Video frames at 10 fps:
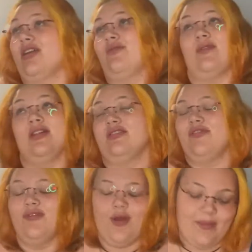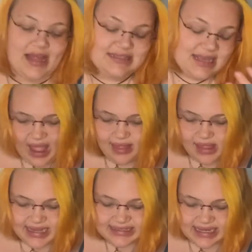a wonderful romance. I
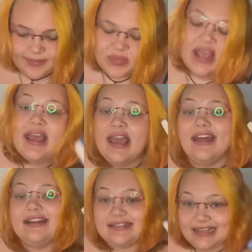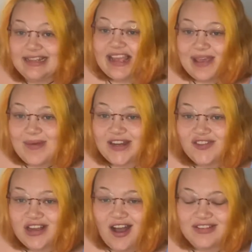liked it, and I did like it better
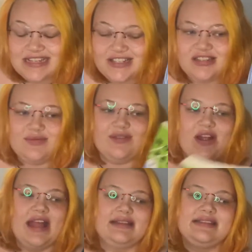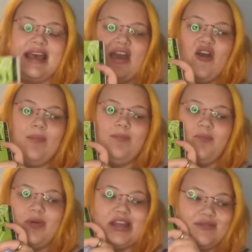than Conversations with Friends.
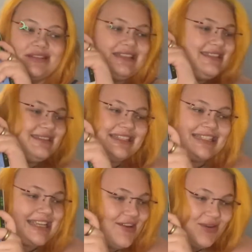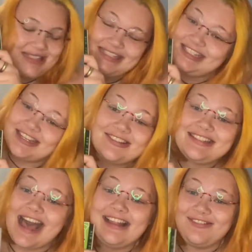But it was still
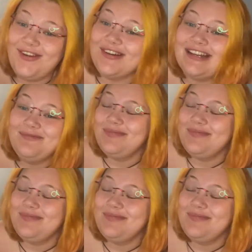Sally Rooney.